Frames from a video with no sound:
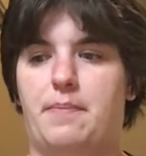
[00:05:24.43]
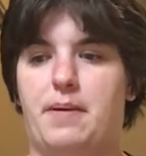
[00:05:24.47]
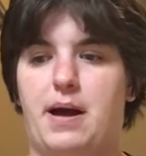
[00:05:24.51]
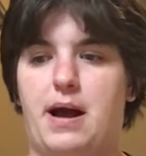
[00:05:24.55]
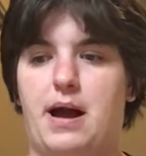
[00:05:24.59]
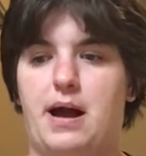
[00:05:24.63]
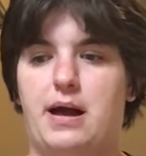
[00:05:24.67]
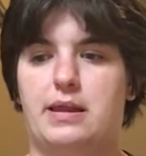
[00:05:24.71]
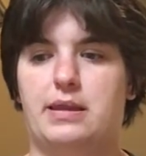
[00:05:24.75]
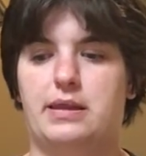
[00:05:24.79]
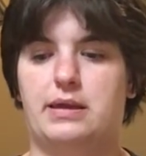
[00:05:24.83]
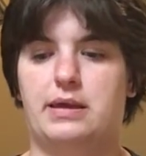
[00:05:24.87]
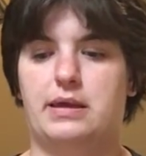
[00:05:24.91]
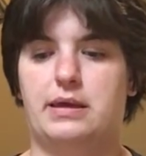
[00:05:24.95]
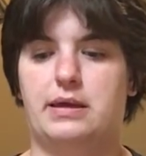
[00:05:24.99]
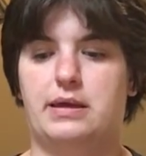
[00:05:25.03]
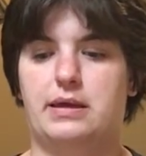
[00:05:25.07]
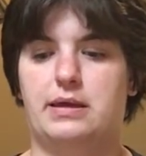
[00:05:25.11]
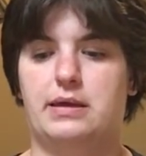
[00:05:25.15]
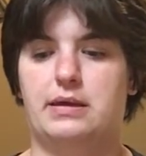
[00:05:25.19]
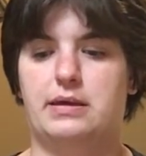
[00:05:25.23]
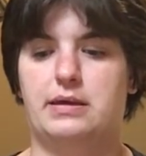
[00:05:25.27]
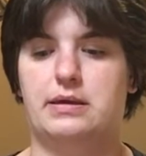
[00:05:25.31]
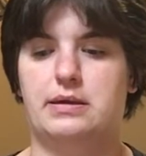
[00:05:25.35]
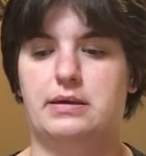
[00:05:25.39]

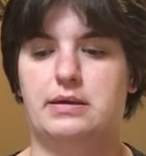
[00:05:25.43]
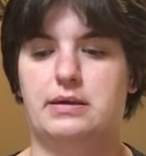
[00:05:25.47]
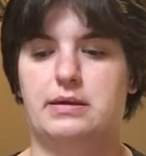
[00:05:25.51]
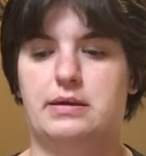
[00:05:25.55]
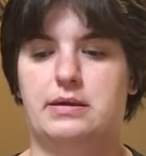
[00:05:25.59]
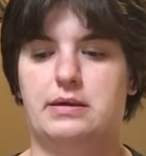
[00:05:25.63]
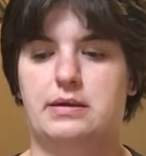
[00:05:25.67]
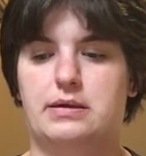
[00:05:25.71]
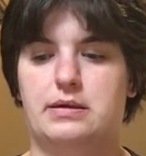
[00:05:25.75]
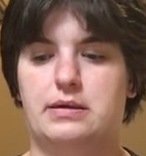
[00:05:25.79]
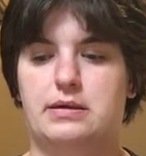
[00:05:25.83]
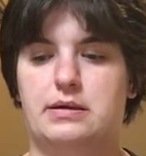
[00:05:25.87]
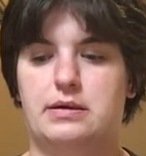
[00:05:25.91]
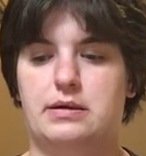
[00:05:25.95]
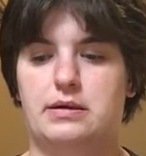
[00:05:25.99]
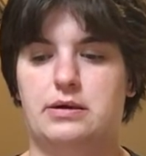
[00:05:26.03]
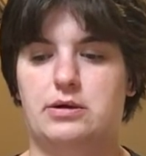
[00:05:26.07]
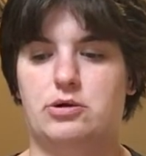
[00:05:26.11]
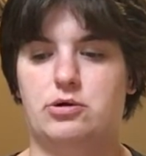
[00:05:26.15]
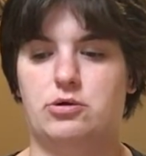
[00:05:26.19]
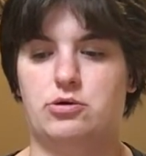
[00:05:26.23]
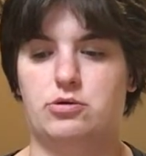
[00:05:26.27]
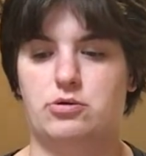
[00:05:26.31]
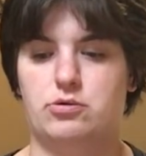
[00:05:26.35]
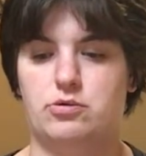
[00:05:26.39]
poly,
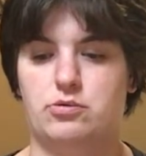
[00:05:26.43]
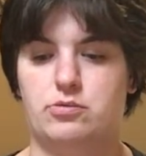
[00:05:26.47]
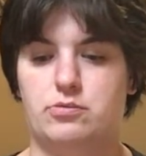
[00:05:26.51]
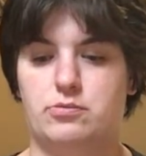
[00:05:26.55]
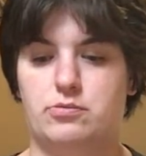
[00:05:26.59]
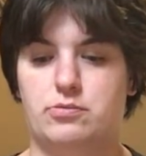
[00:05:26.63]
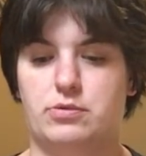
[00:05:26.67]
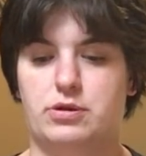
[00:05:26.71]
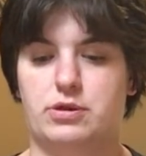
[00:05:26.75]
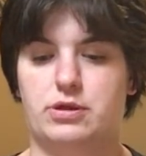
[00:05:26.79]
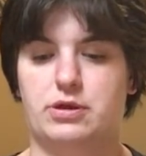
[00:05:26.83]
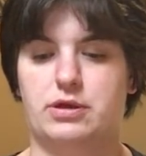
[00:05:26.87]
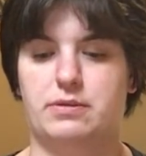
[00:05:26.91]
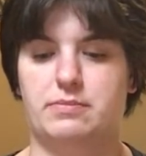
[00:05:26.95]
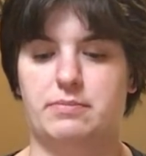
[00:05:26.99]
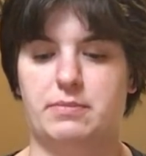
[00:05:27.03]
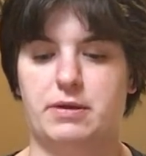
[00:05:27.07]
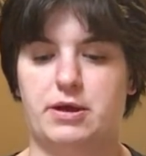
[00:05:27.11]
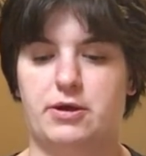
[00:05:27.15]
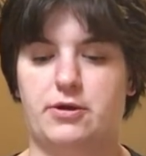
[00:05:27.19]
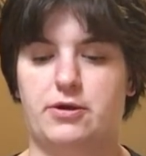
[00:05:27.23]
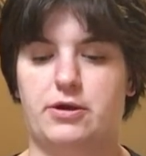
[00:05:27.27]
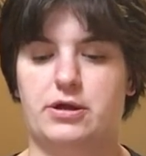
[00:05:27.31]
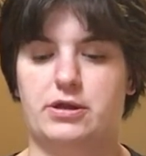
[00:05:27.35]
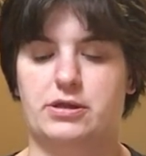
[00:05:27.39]
when you can
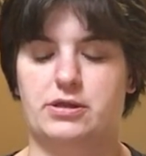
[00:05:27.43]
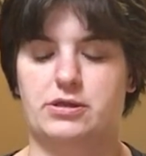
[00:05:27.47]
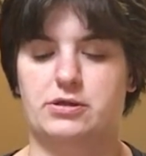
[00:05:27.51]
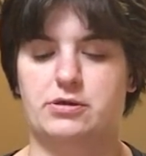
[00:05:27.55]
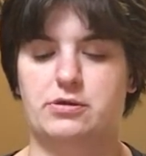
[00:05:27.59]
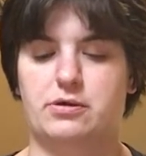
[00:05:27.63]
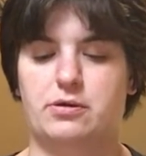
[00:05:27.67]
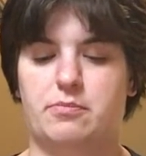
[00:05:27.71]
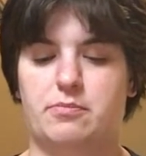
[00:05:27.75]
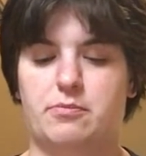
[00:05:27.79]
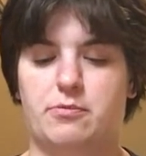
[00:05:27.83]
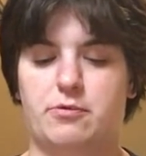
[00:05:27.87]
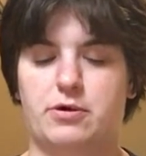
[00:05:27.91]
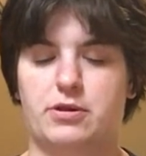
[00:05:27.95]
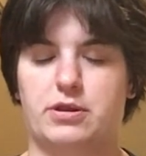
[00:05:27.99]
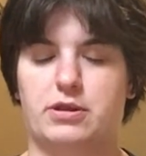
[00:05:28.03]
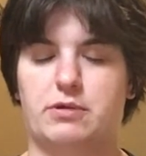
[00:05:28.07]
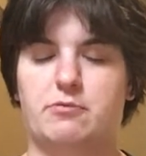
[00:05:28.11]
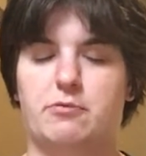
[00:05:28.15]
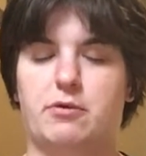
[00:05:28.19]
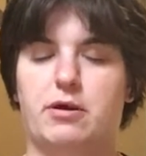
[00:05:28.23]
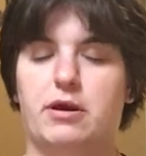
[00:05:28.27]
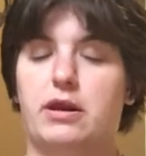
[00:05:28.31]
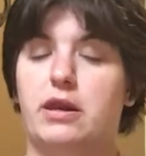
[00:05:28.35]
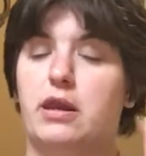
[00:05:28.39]
marry more
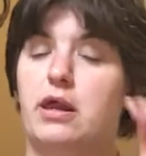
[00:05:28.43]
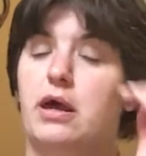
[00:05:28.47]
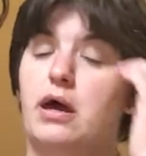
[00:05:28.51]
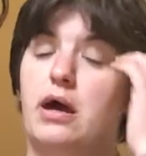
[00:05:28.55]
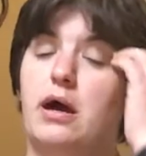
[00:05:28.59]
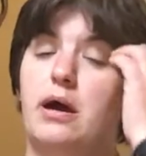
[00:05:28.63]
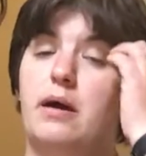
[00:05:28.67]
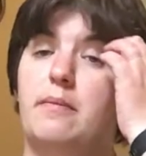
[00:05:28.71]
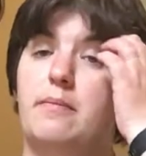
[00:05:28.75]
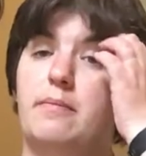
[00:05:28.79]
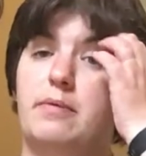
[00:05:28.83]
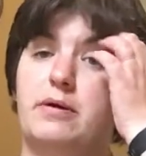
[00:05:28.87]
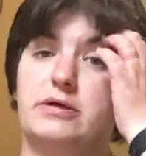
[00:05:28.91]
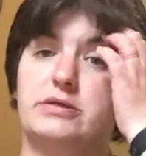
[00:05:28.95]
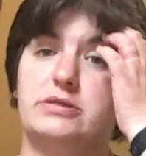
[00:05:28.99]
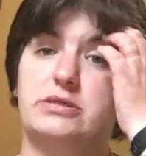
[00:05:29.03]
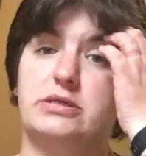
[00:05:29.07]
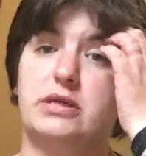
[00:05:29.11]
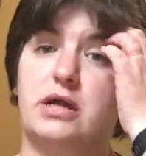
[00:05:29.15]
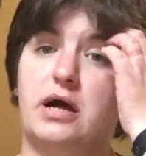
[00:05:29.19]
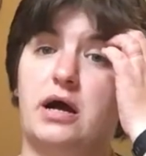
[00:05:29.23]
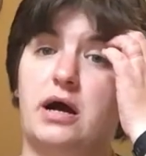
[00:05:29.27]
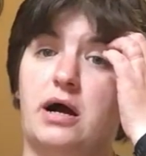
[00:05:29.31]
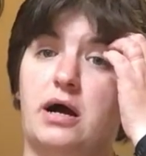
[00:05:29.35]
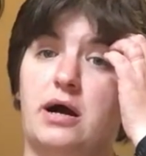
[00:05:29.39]
than one person.